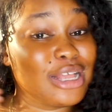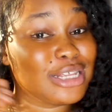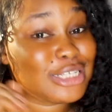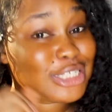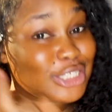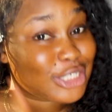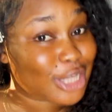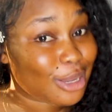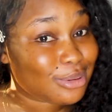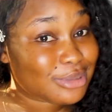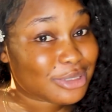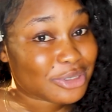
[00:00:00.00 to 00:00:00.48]

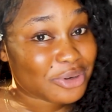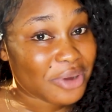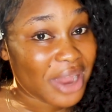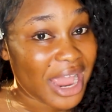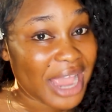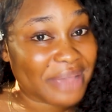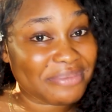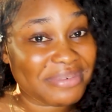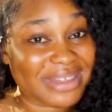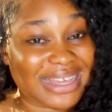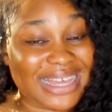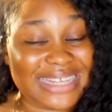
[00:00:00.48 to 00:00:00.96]

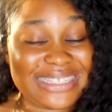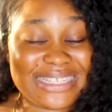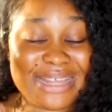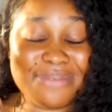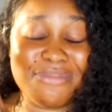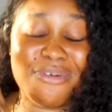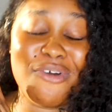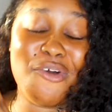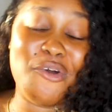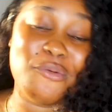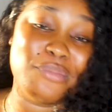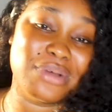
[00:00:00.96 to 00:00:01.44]
subscribe because
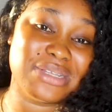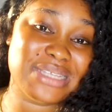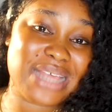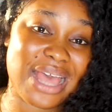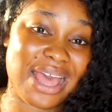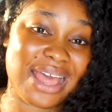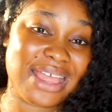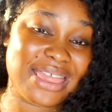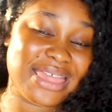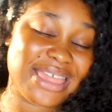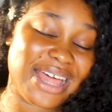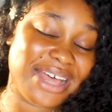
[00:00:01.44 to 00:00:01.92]
I'm almost
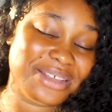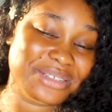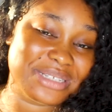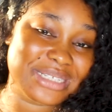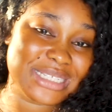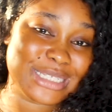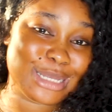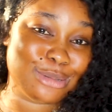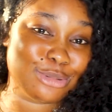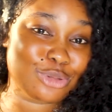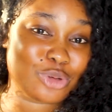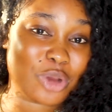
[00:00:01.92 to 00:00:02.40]
at a
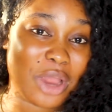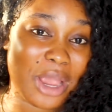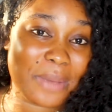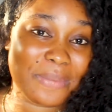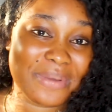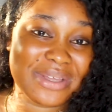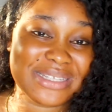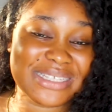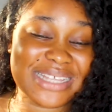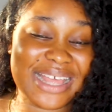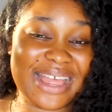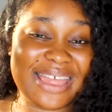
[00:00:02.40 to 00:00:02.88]
thousand
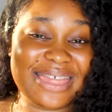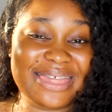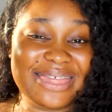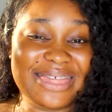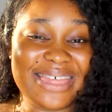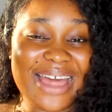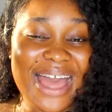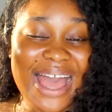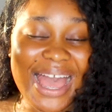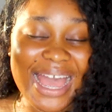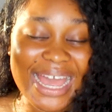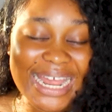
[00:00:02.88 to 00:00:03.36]
subscribers and
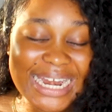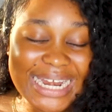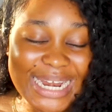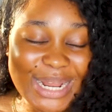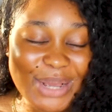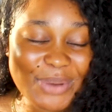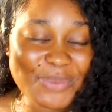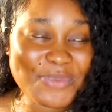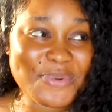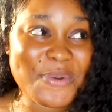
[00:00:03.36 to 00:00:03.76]
that